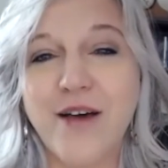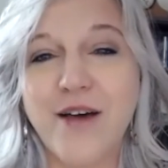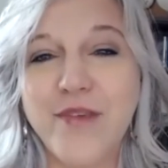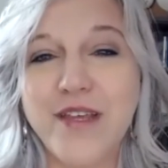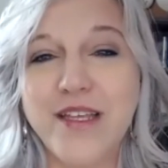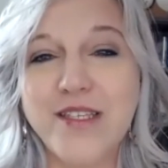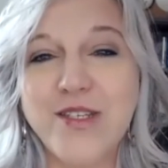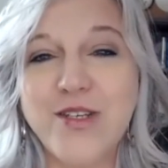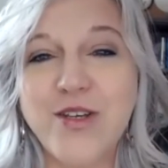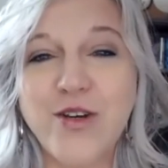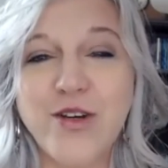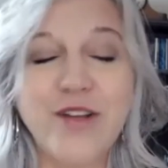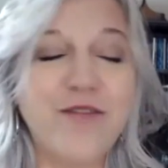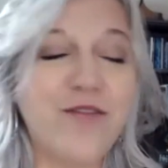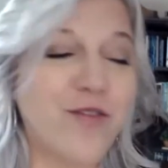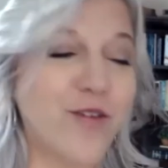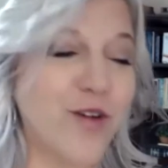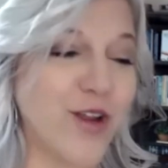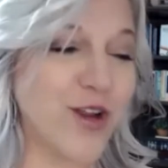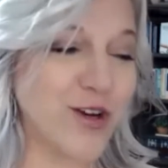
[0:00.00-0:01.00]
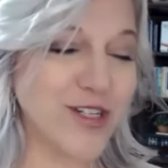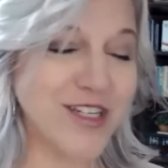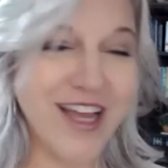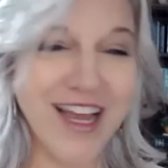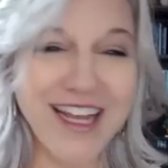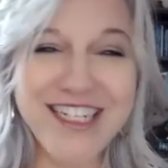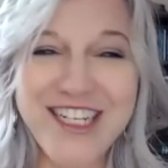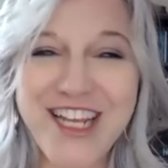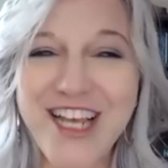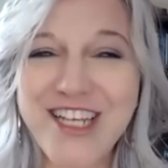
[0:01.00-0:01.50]
is good for your
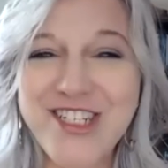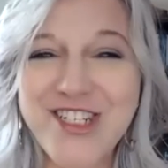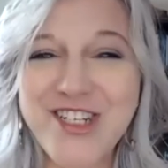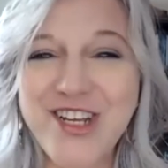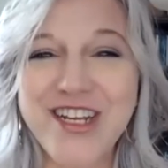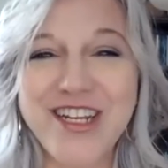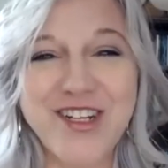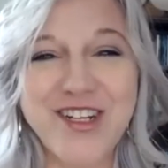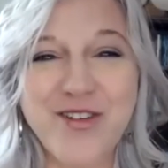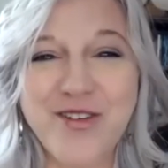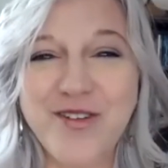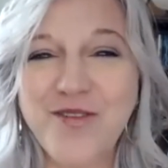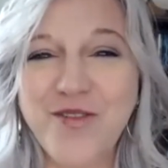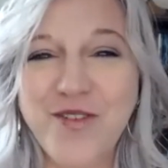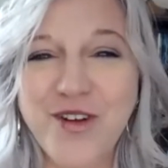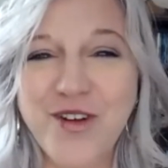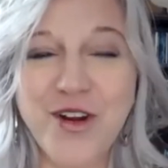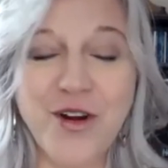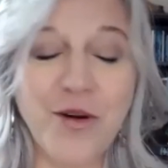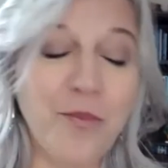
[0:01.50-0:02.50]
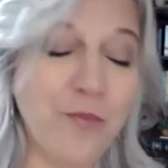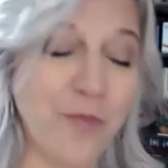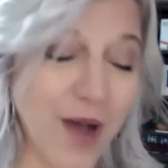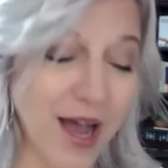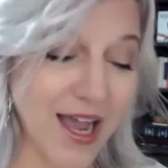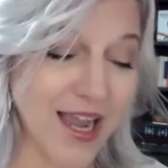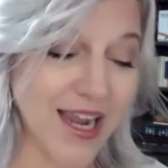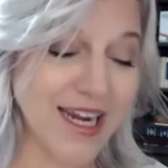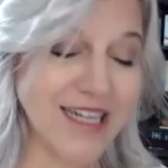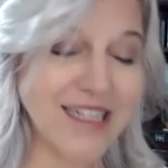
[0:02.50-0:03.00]
digestion, good for your
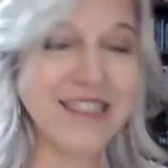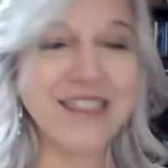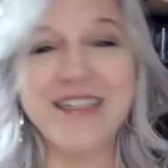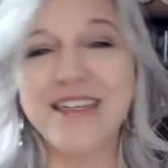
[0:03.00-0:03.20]
mind.